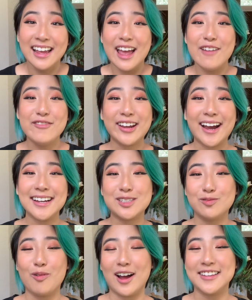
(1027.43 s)
If you
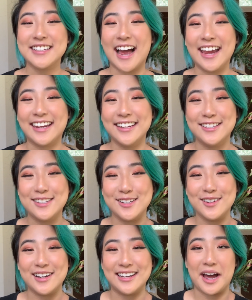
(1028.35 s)
guys want, I can
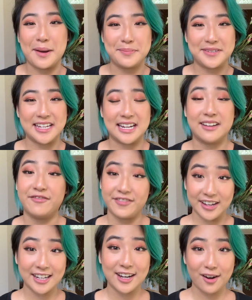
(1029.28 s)
do an updated
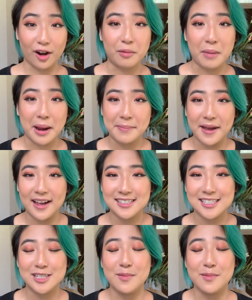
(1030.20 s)
feeding all my pets